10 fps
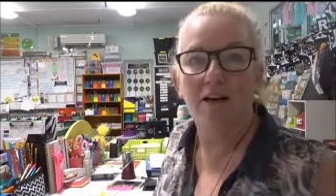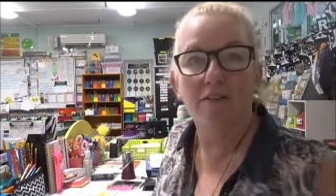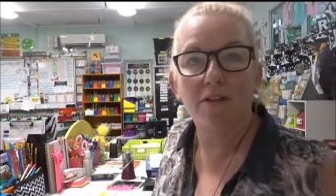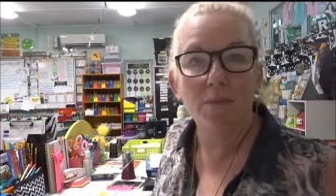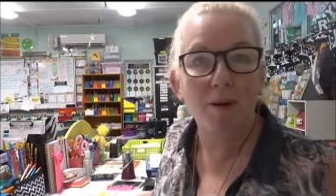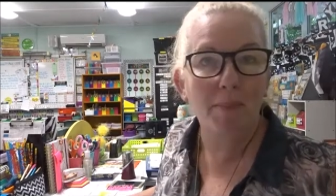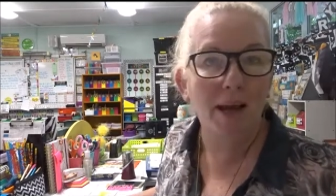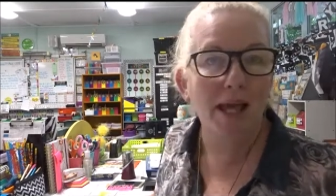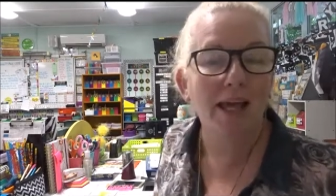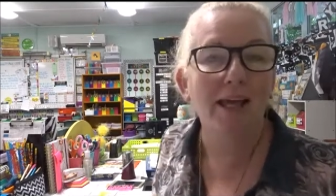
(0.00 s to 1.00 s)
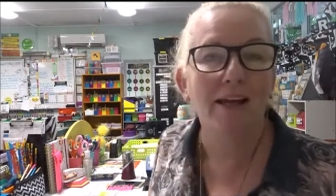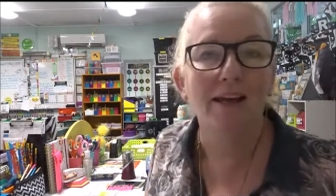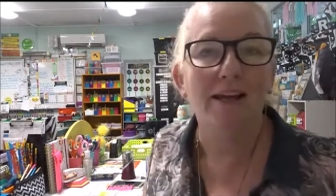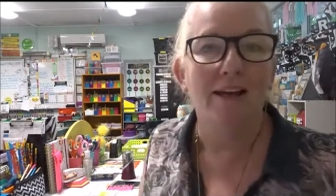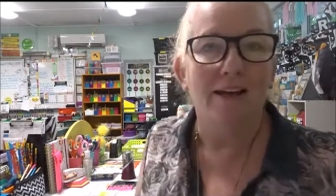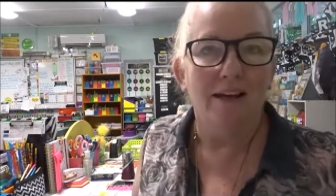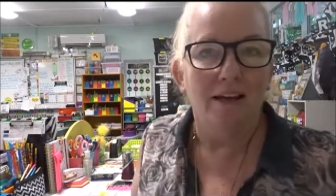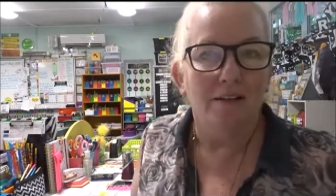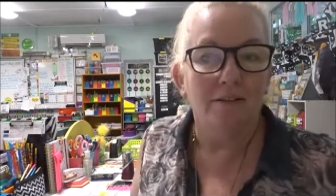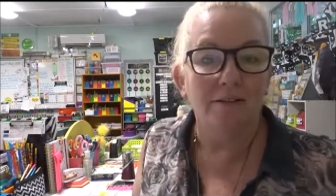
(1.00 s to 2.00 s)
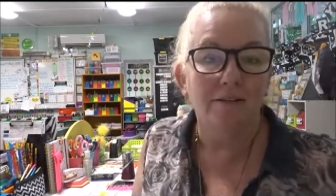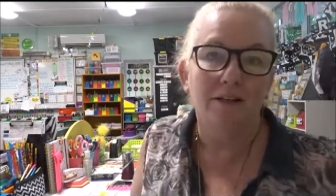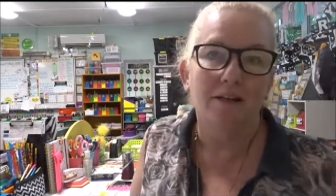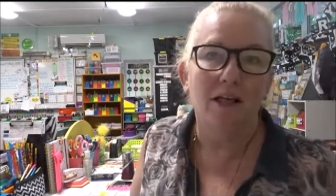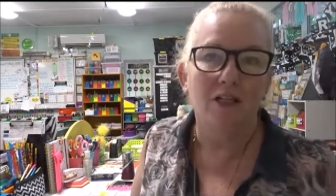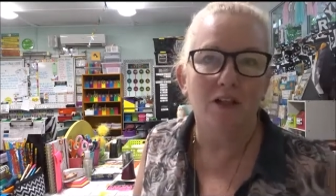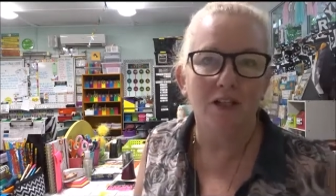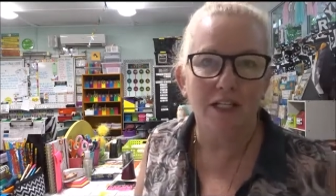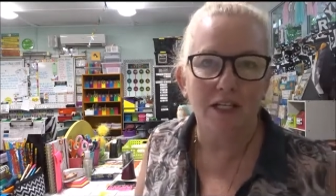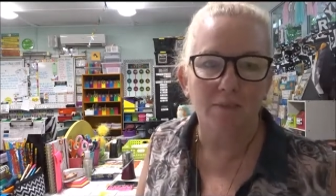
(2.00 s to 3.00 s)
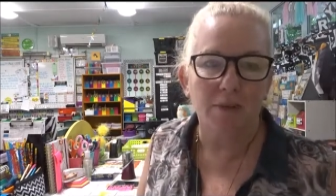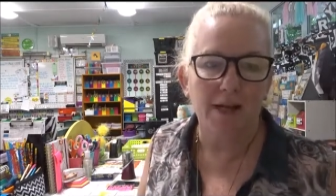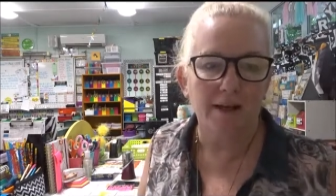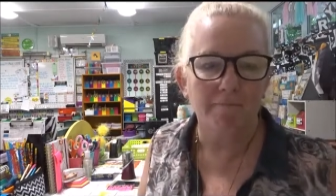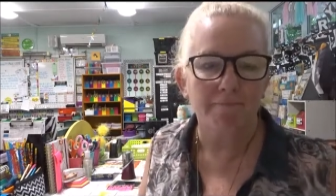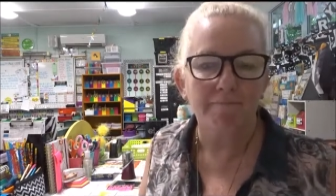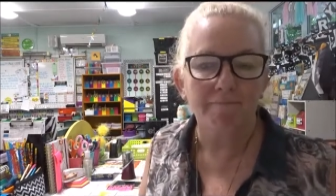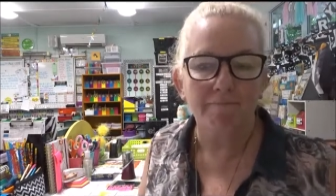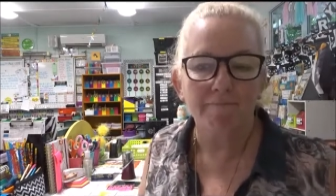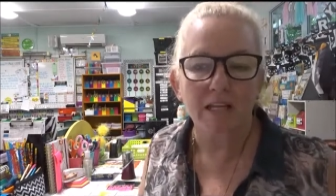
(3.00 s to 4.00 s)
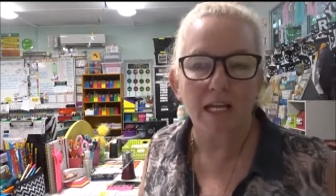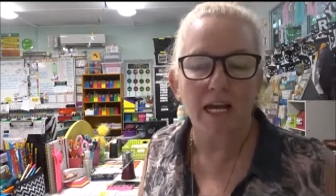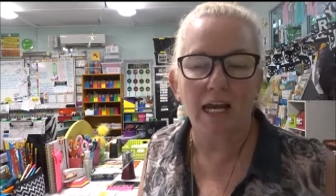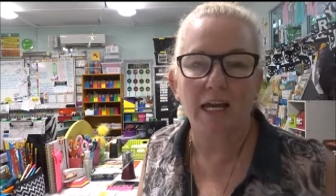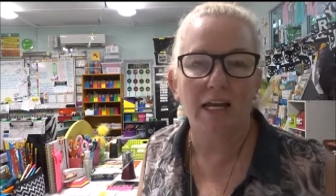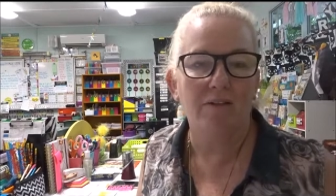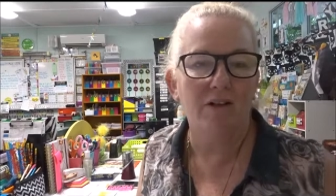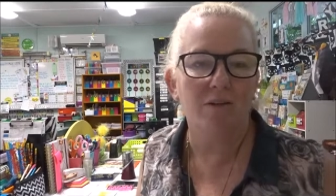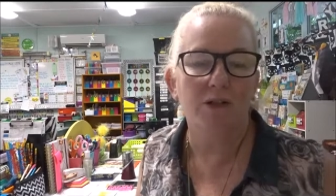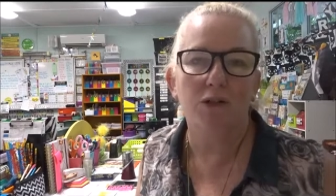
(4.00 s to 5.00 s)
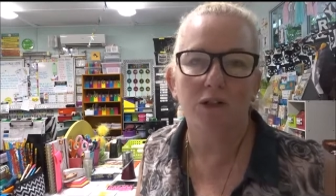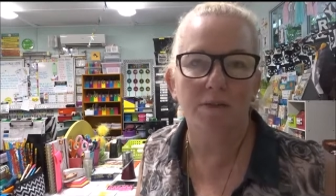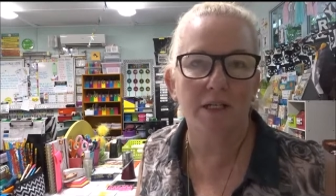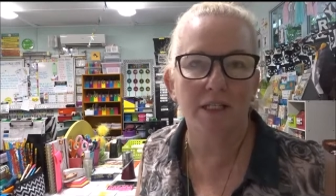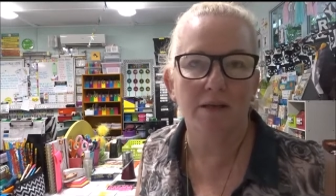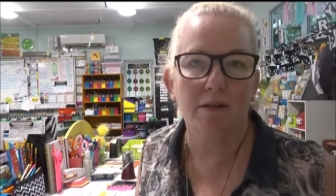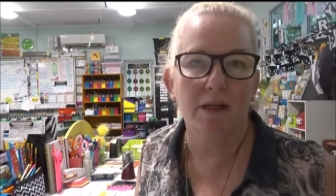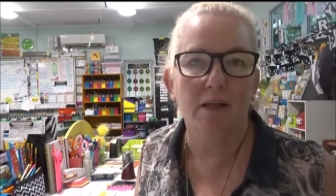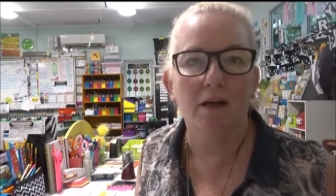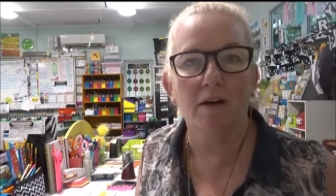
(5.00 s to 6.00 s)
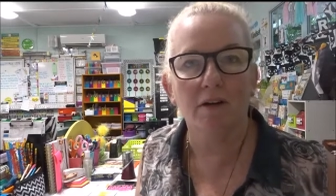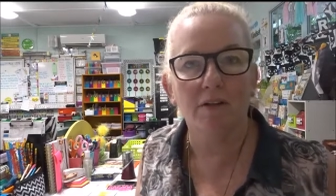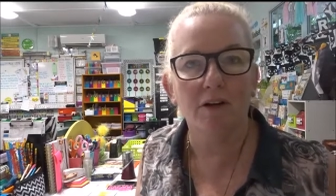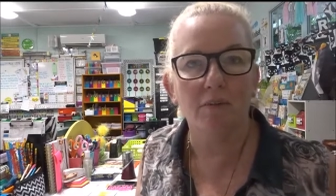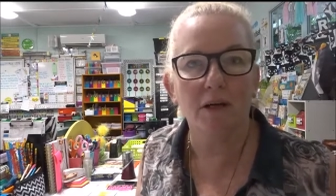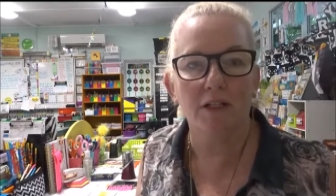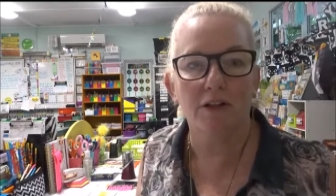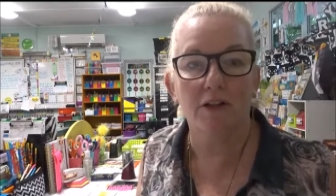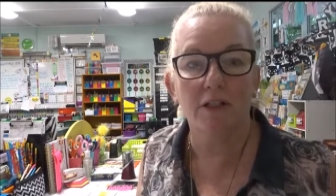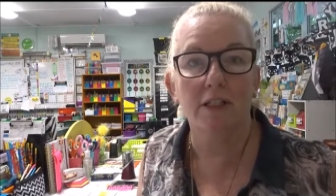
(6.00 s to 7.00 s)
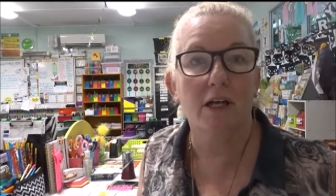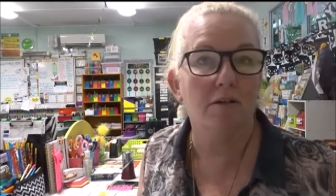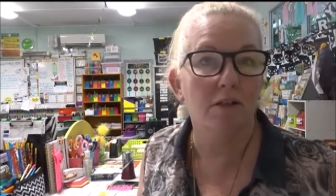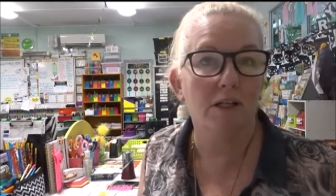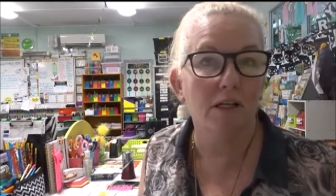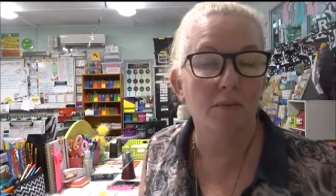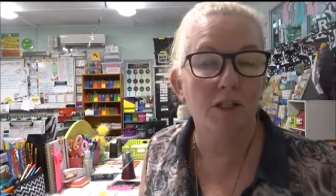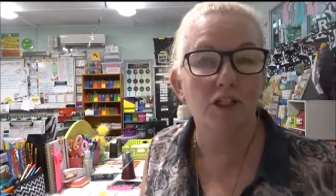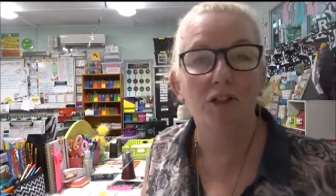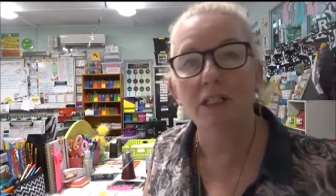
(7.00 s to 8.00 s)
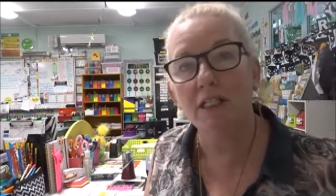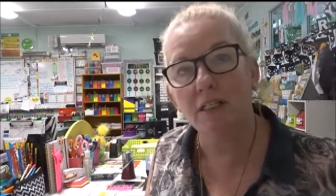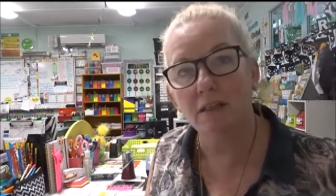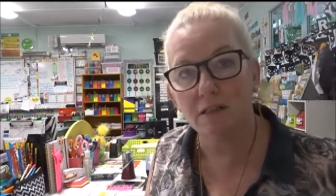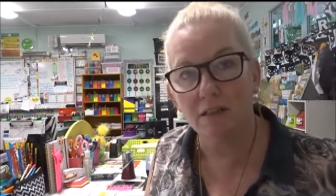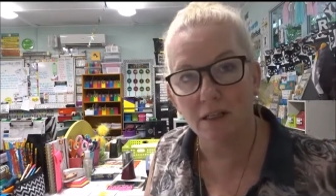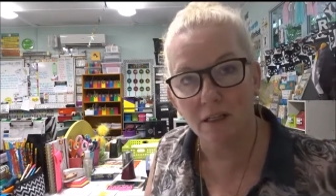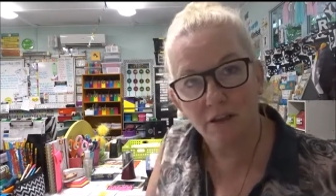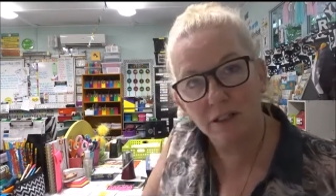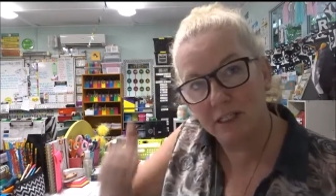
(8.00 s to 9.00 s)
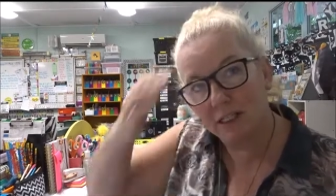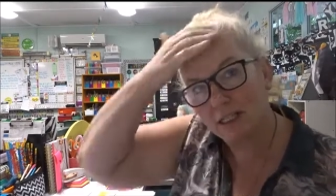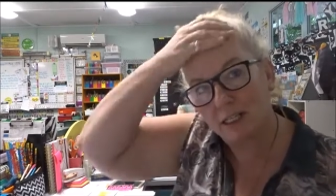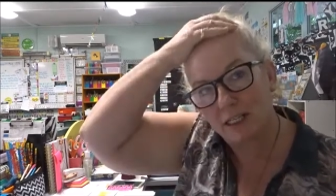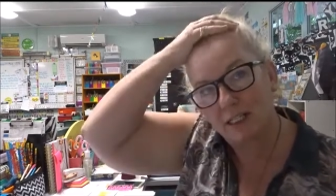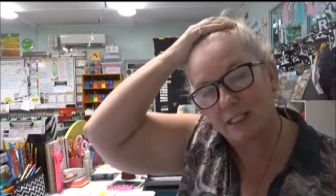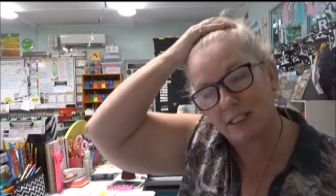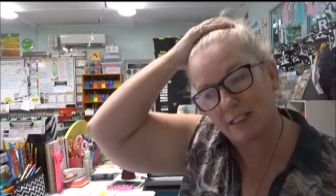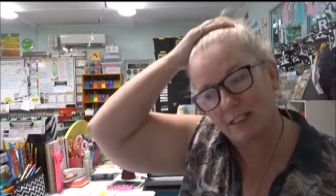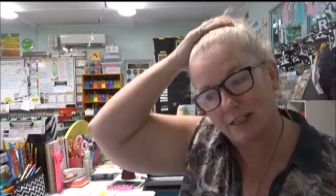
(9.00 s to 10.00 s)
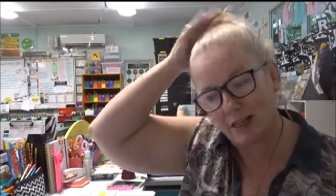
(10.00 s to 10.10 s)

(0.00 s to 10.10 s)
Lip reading: from my plan, Thursday's plan, and every time I talked about something, I reverted back to Thursday. I was looking at my duties, I was looking at Thursday. It's lucky I didn't